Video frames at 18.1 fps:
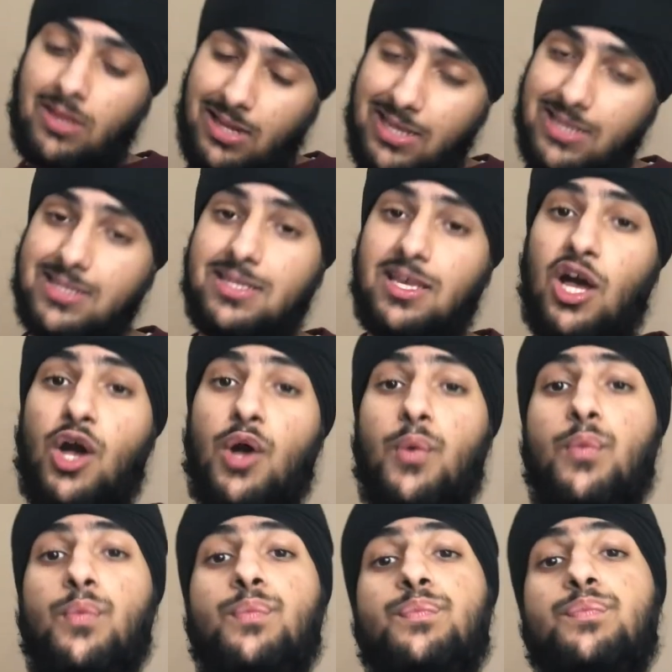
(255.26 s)
Let's
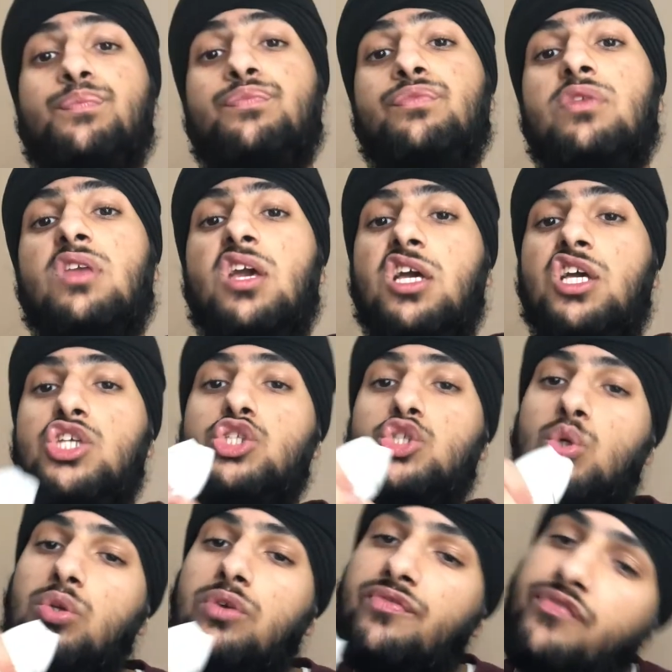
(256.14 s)
go.
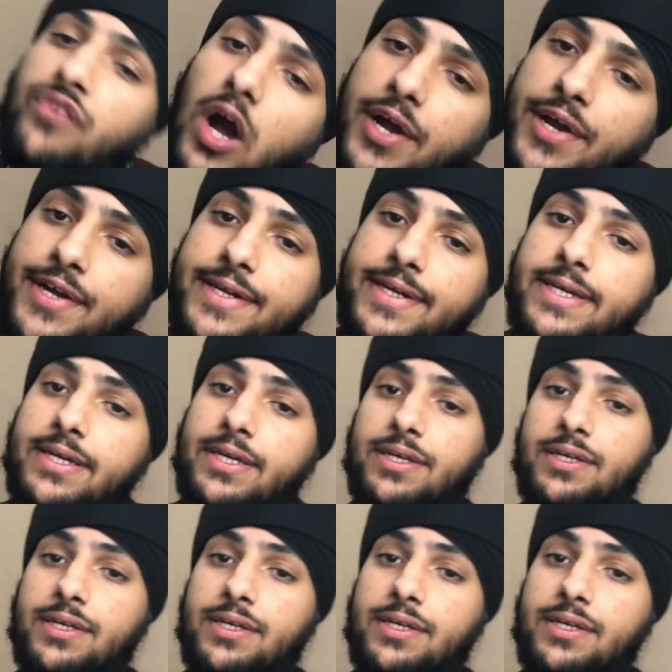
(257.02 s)
Joan of Arc.